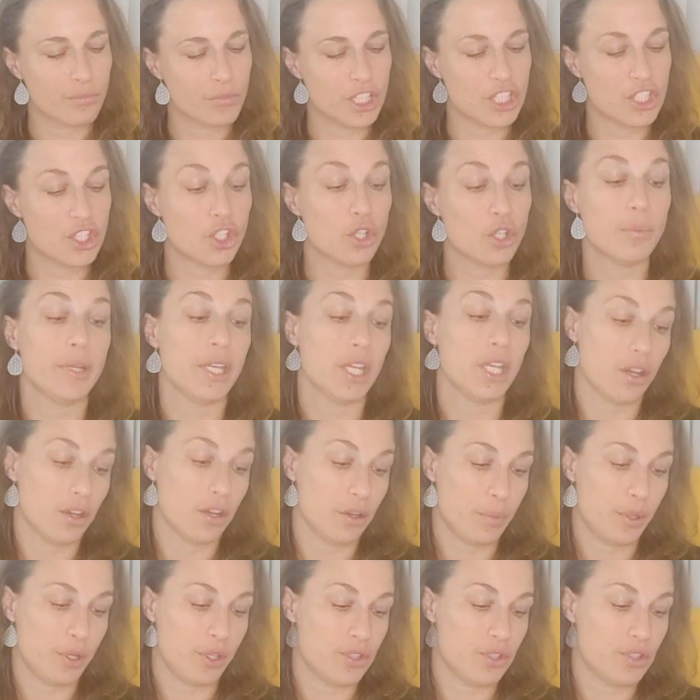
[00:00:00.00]
this could be the
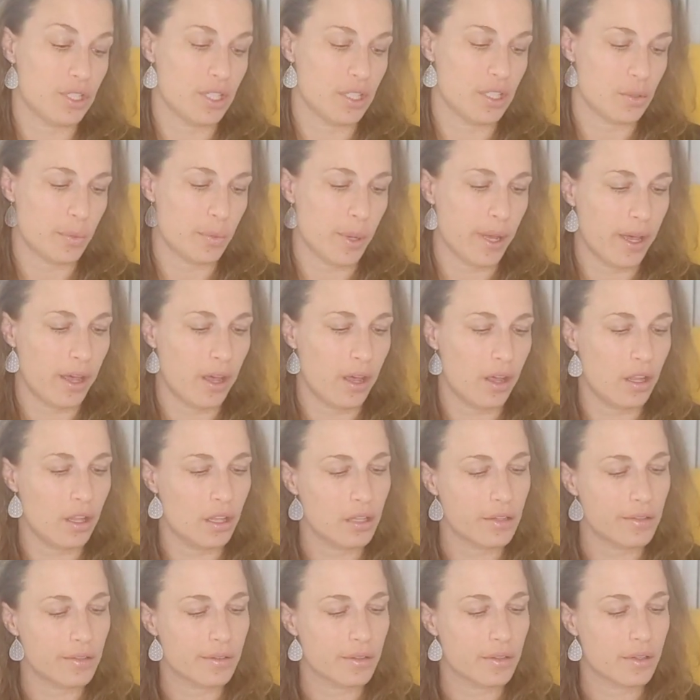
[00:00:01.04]
other person as
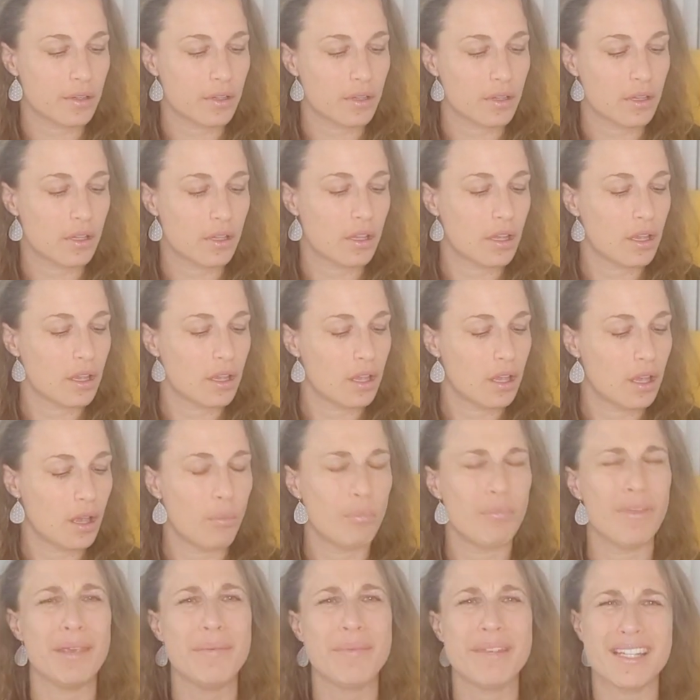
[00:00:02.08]
well.
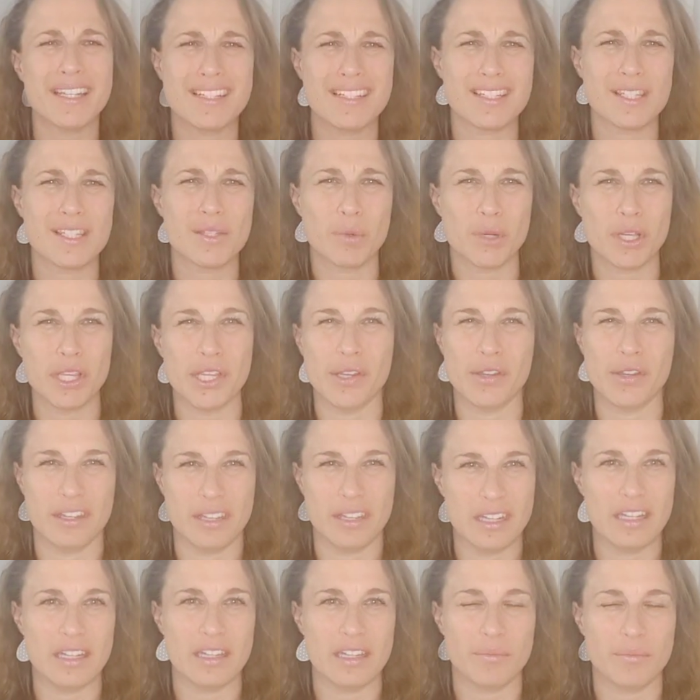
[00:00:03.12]
Maybe this is what you
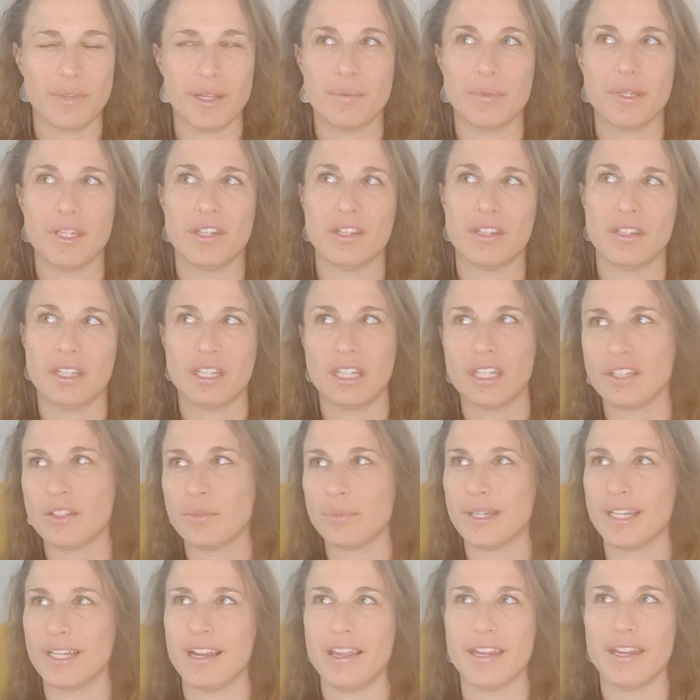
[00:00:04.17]
need. Maybe you need
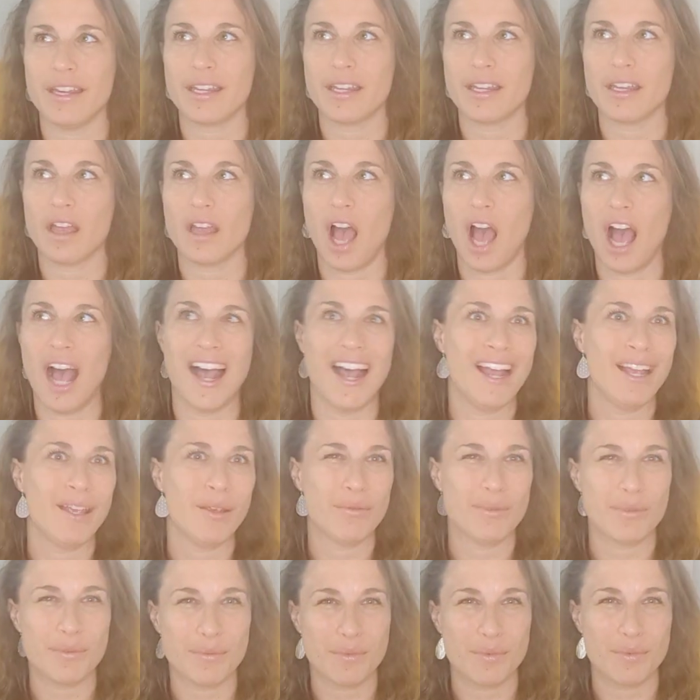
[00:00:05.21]
to be like,
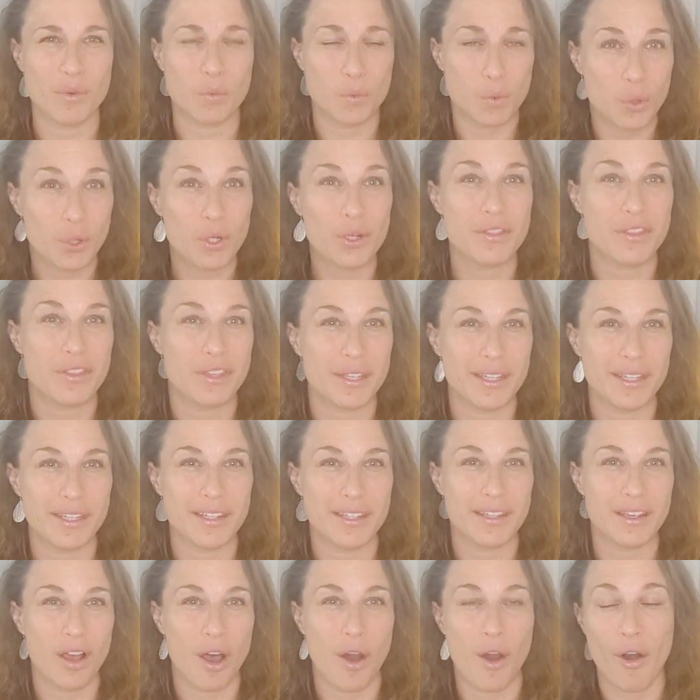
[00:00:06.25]
I'm
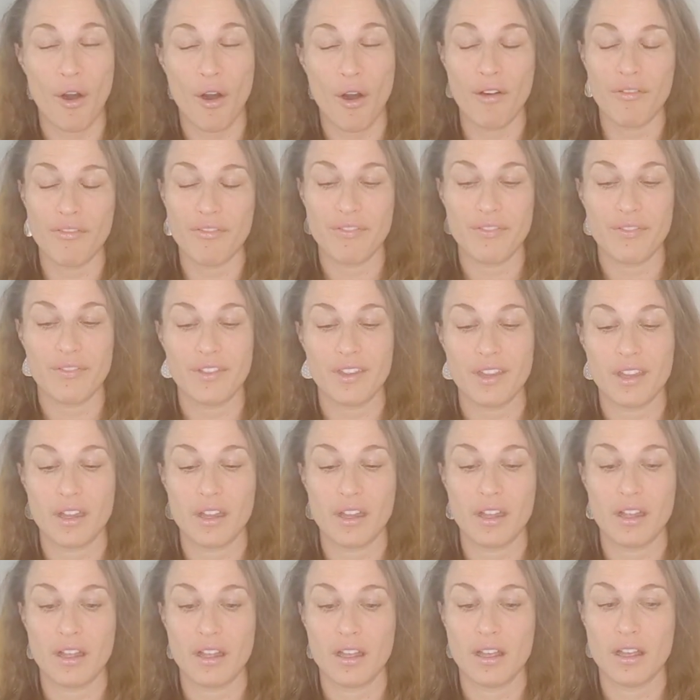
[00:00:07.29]
worthy of
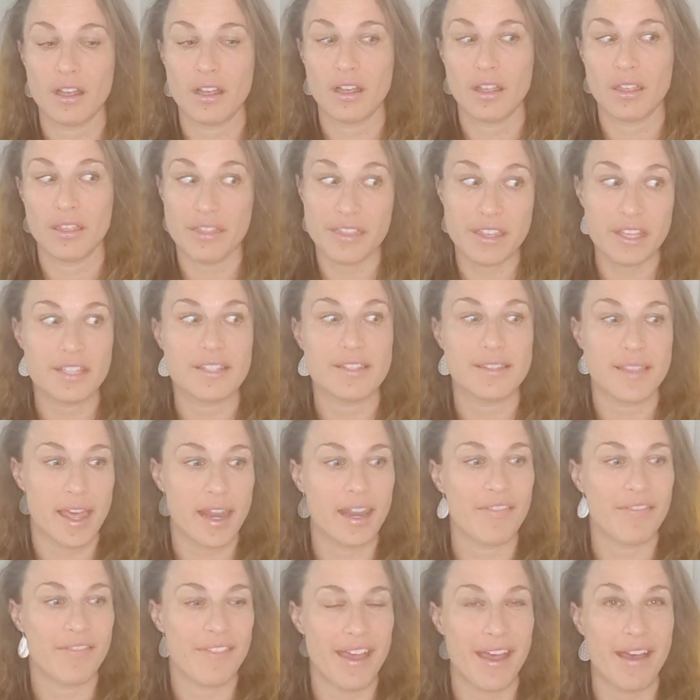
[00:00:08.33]
this,
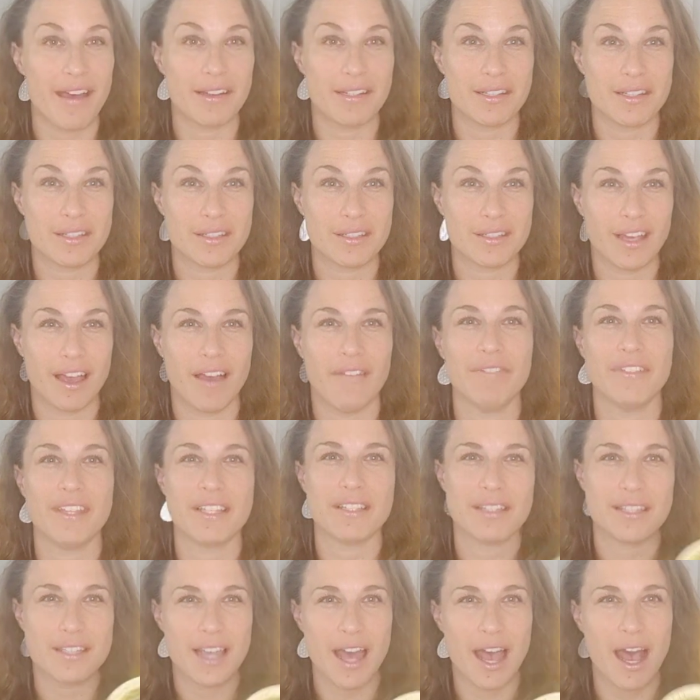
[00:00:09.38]
that, and that. And
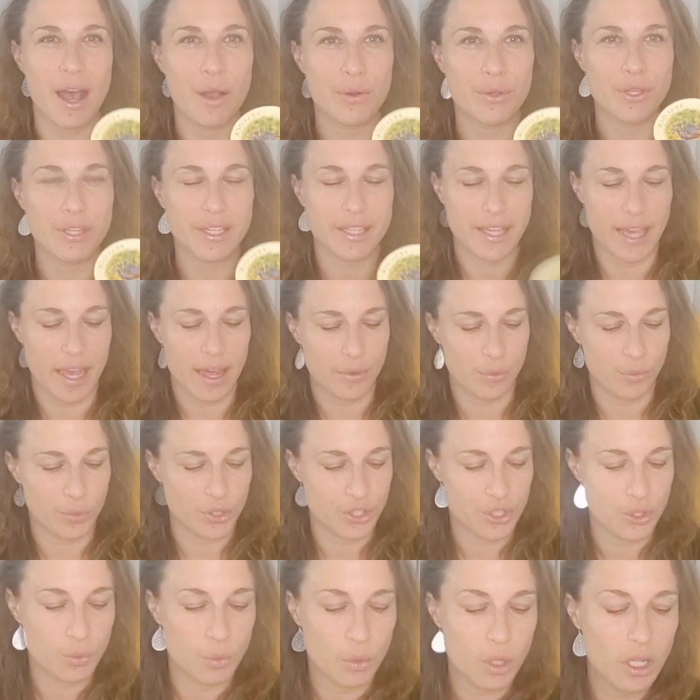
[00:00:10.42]
this is how you get
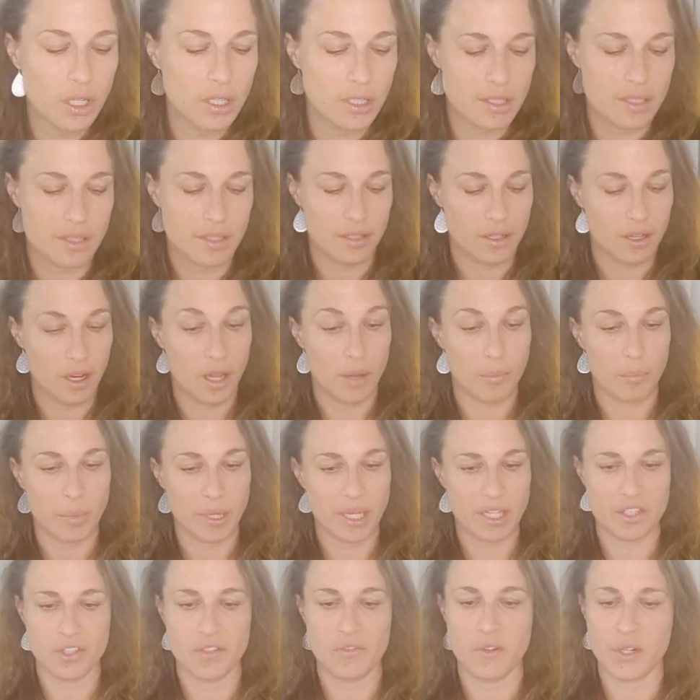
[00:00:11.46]
what you want.
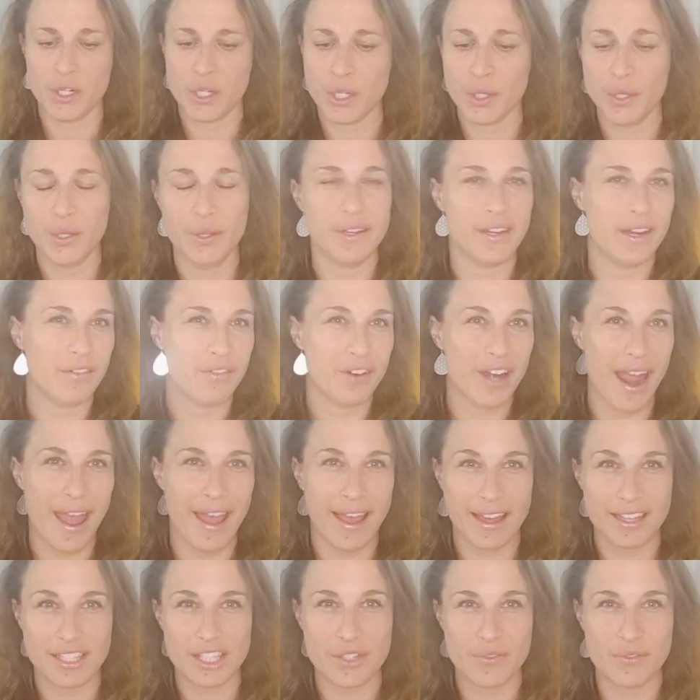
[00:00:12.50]
Because Virgo, you never
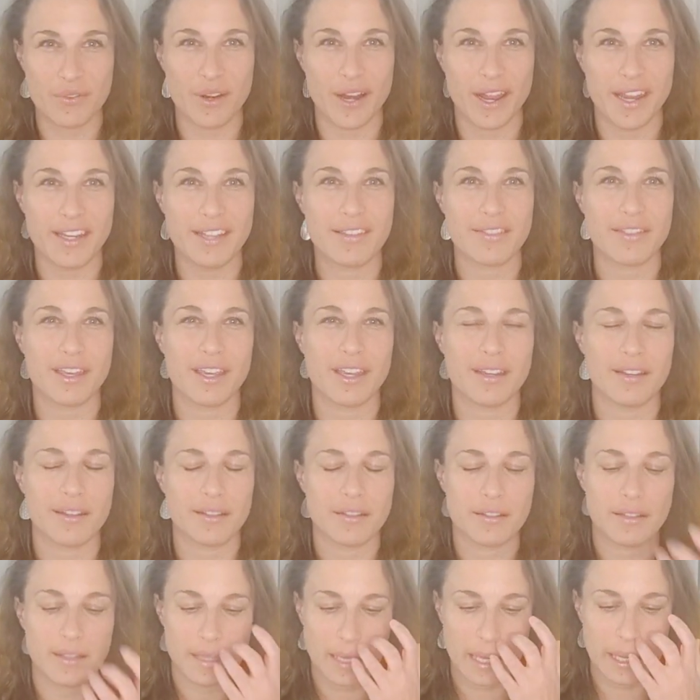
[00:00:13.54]
ask for anything.
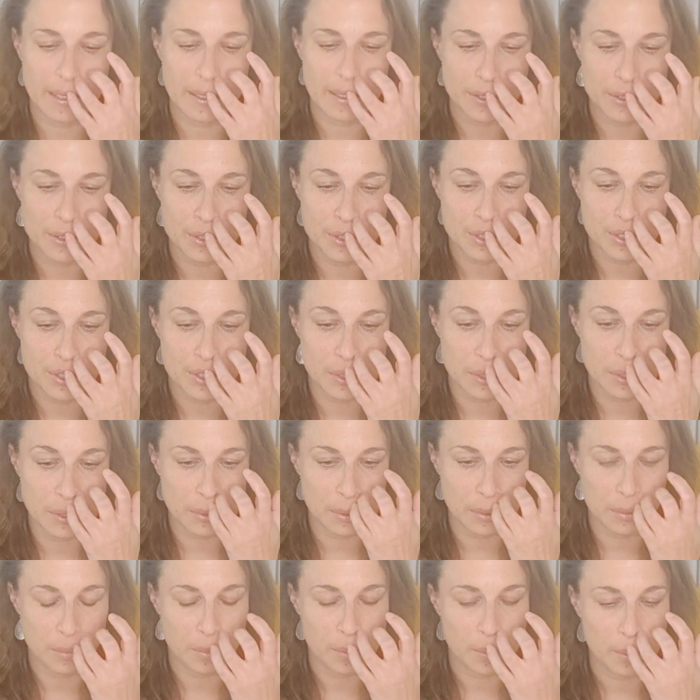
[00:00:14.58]
Like, you just
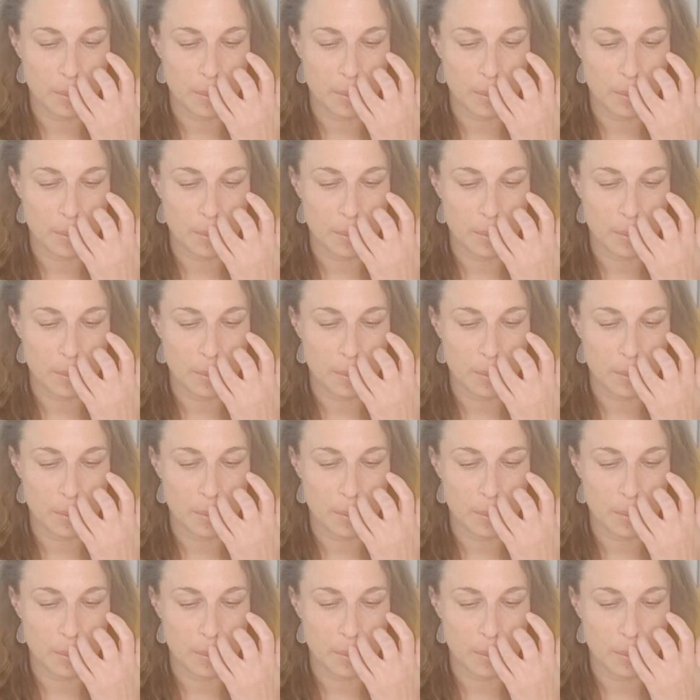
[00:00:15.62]
do